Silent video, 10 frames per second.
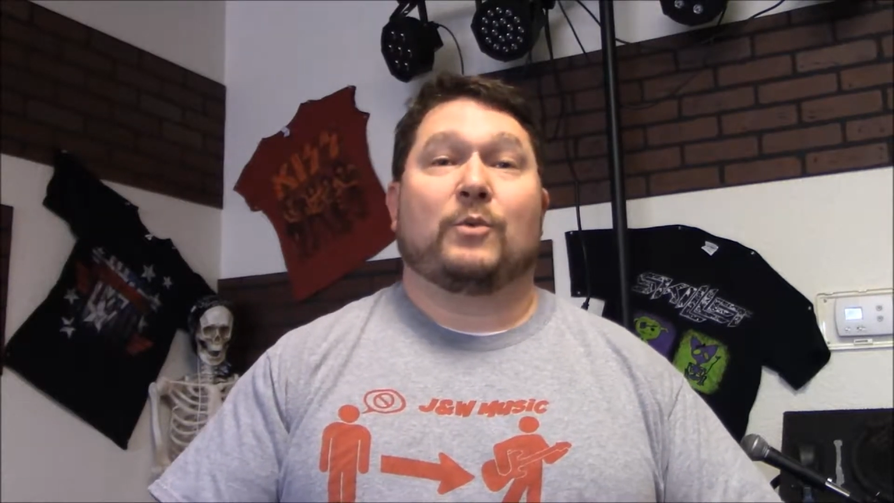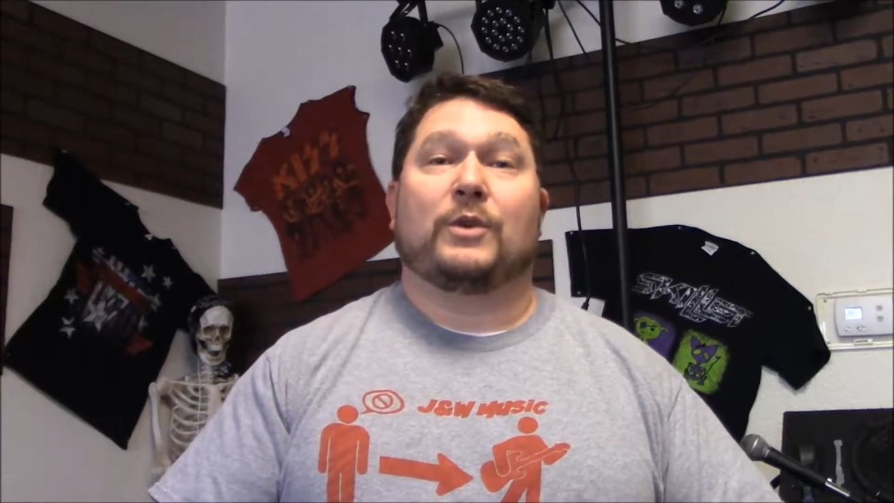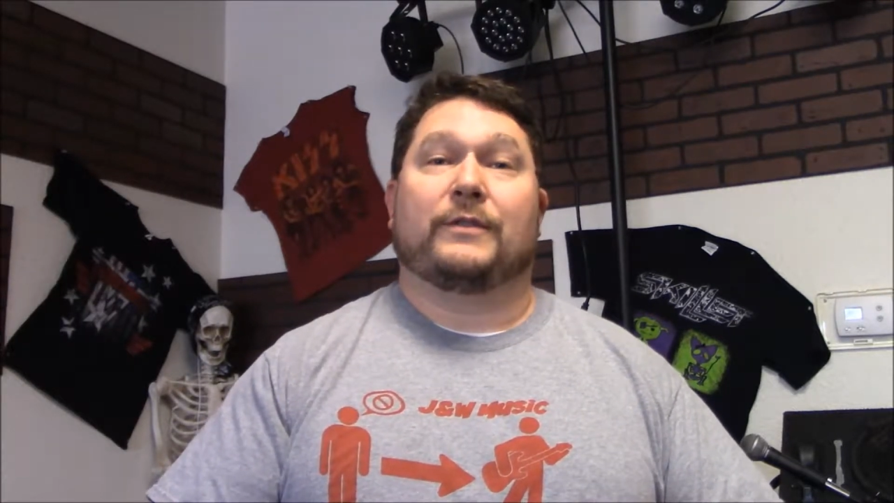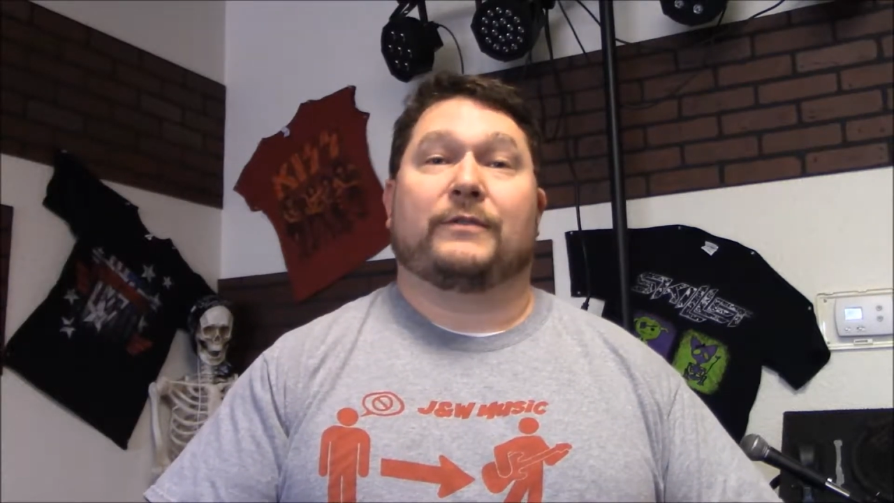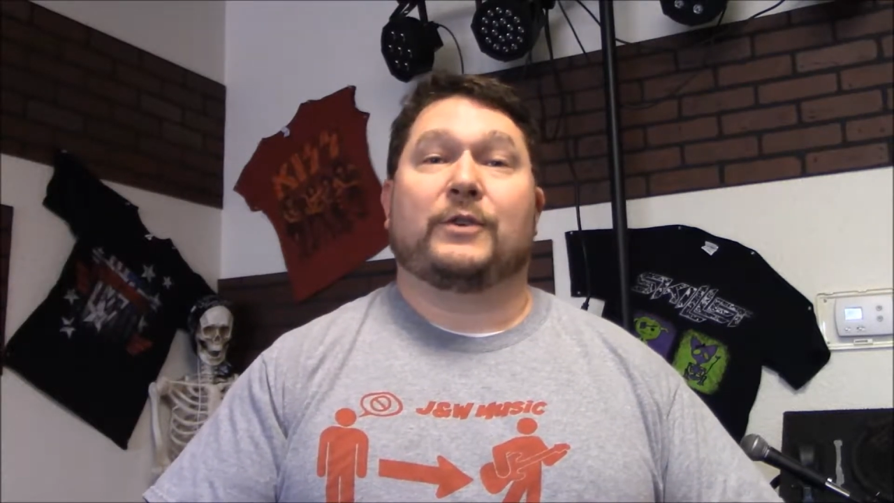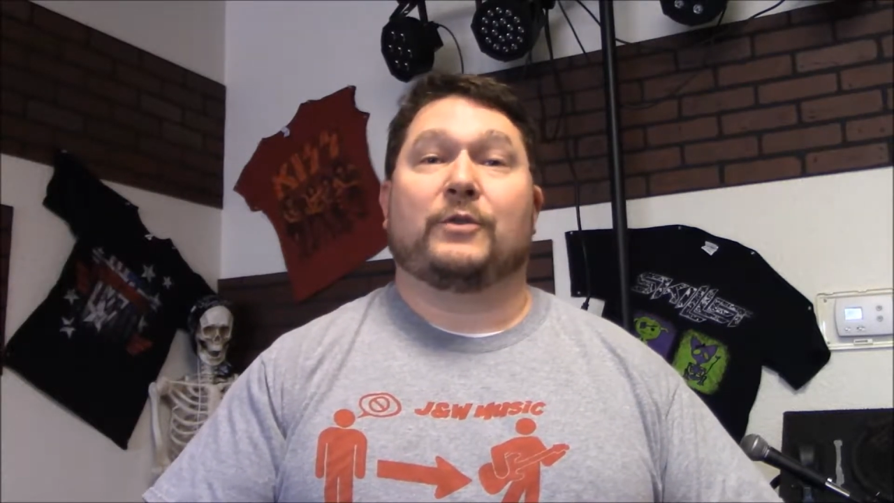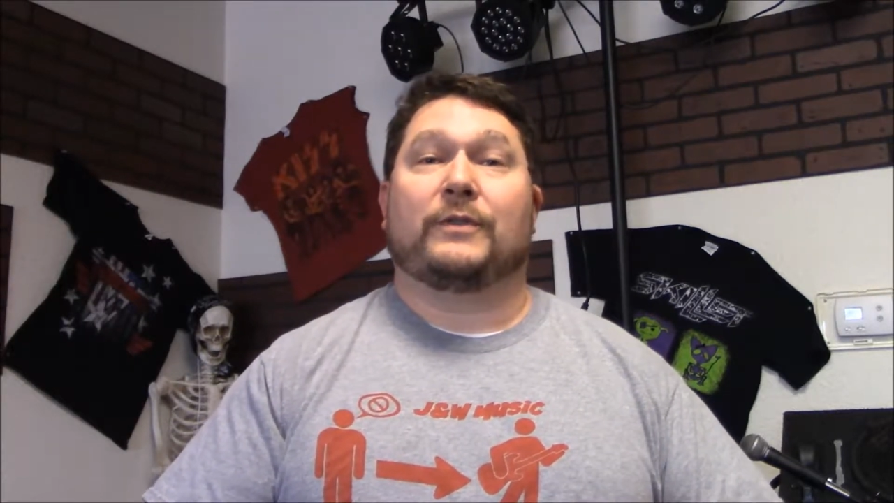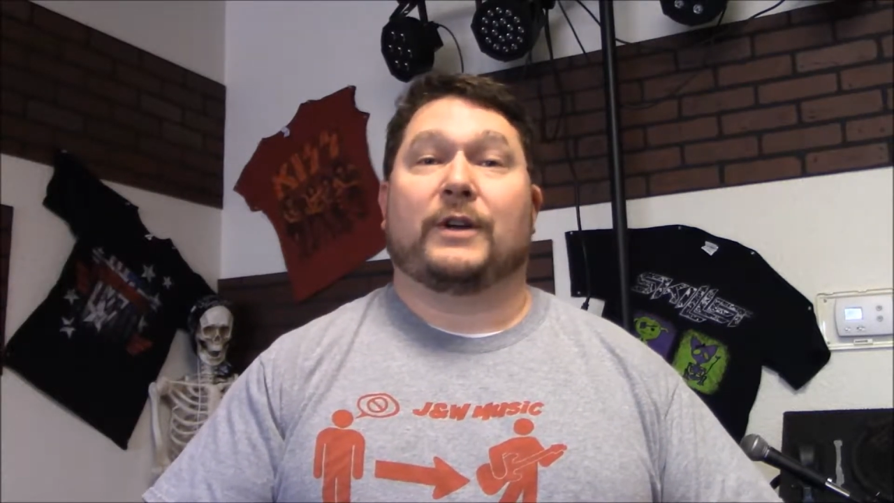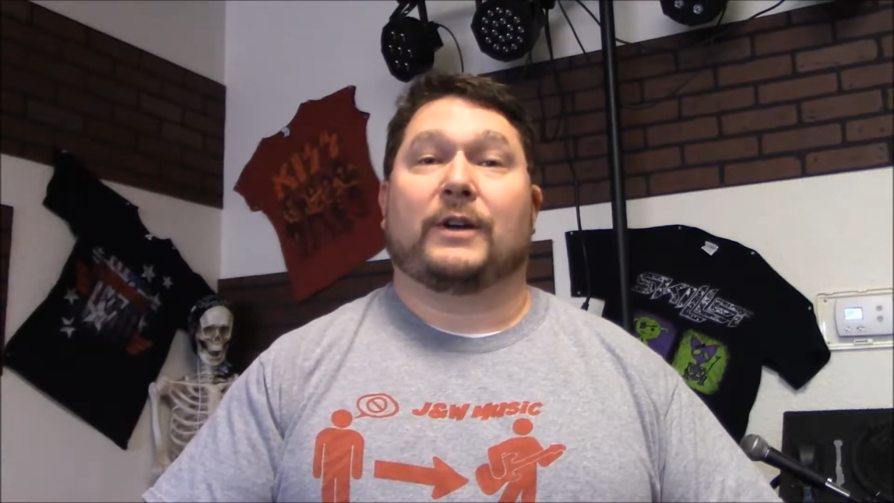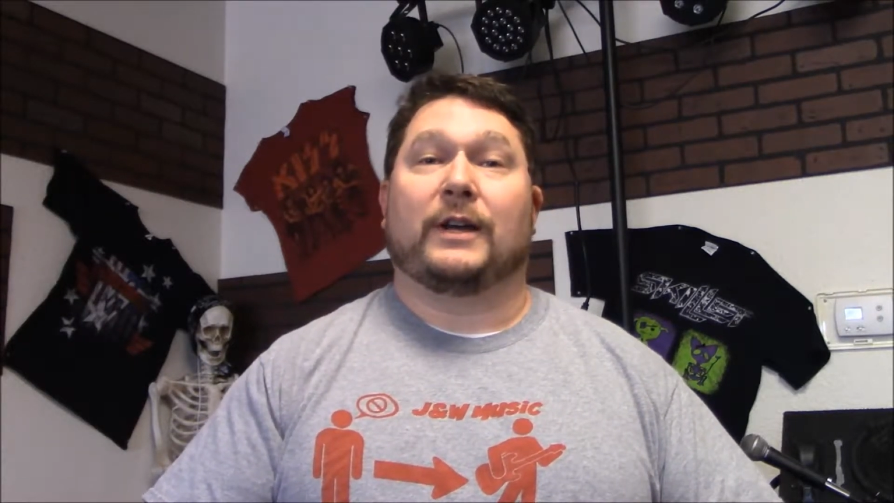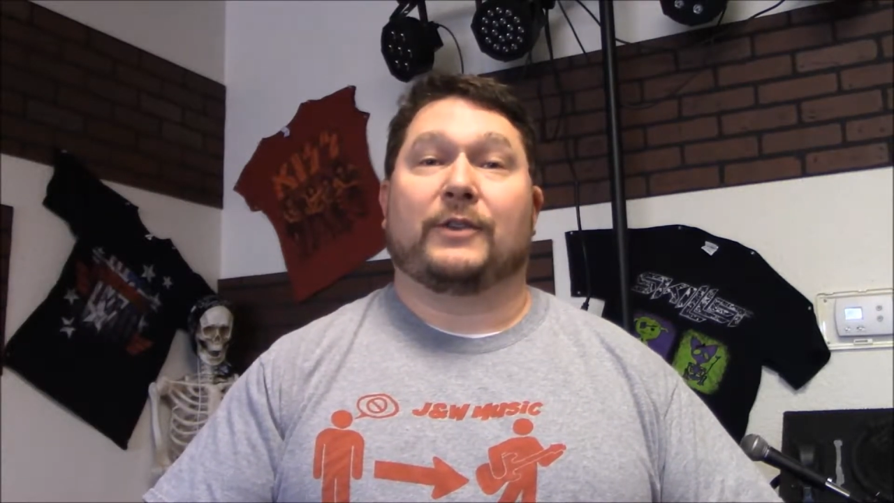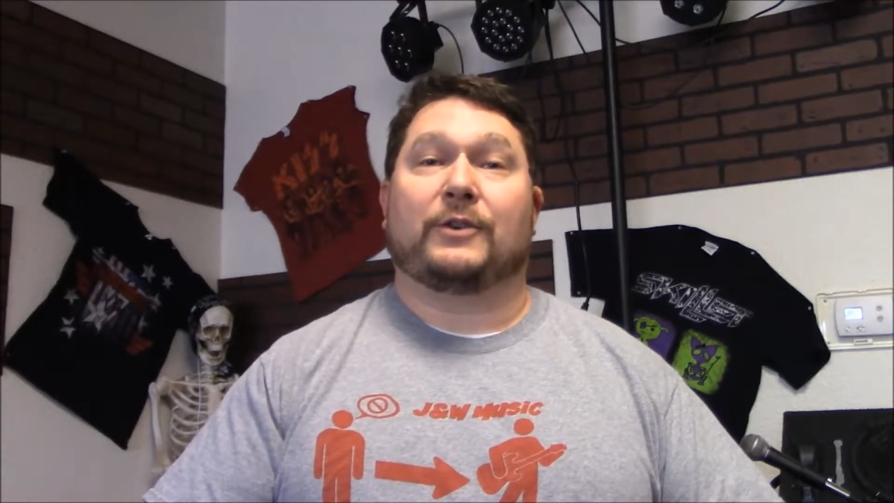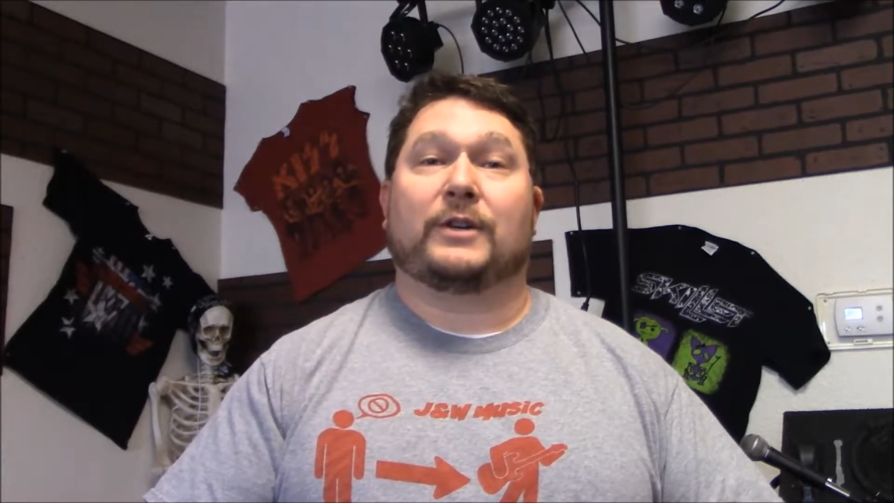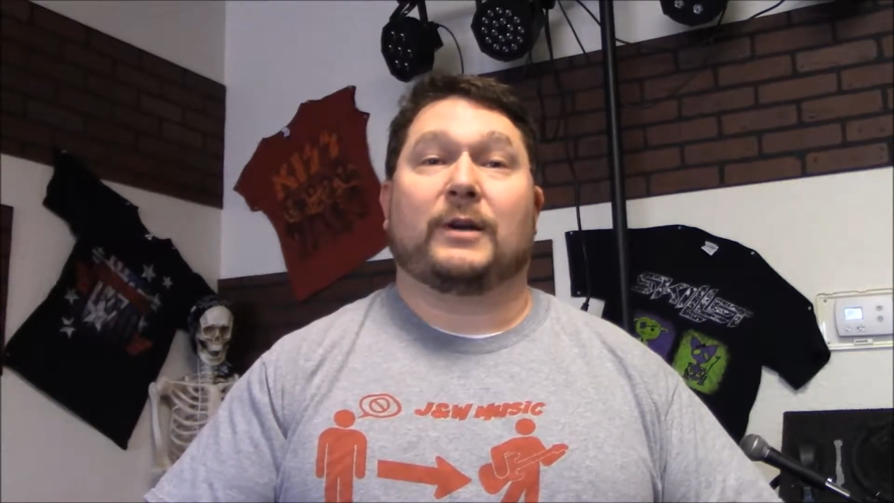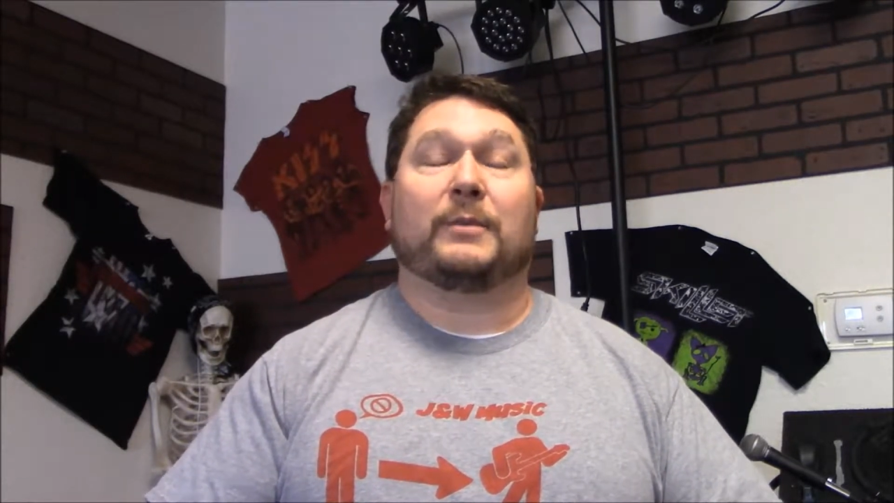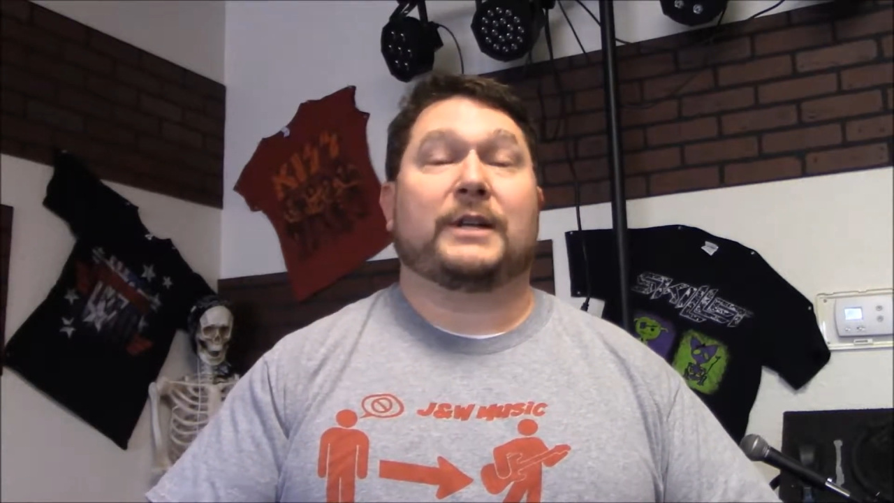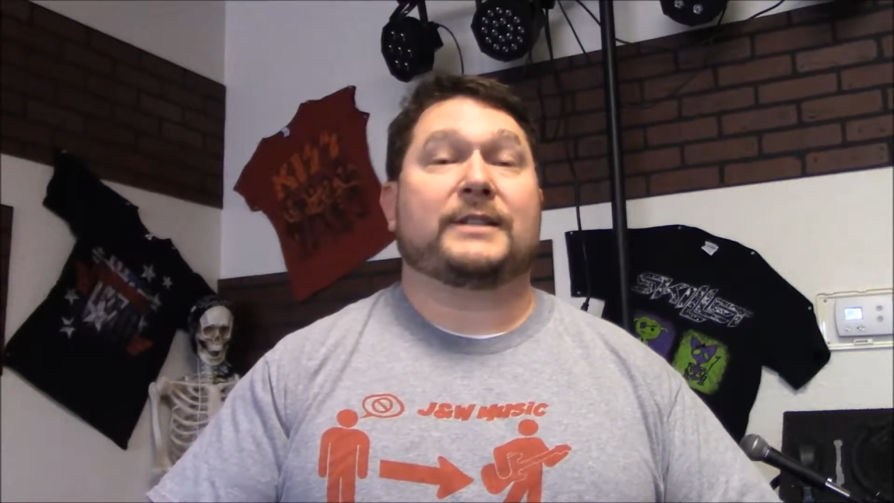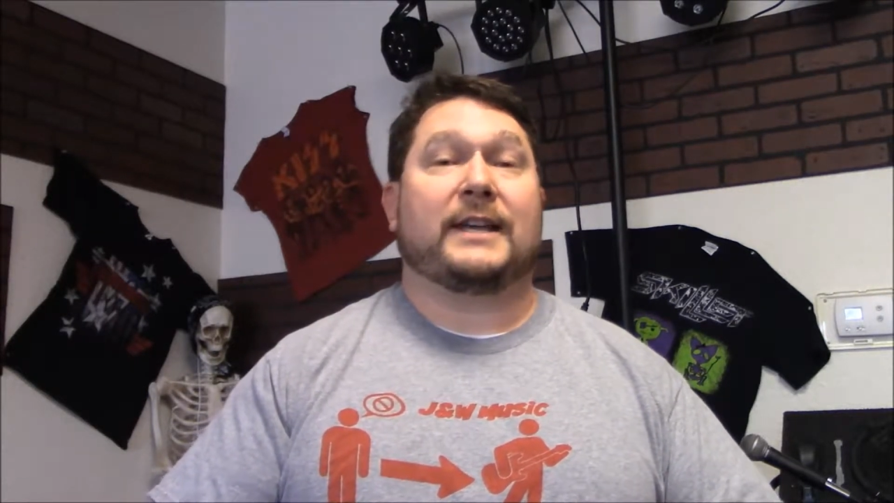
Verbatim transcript: with a few of their other companies.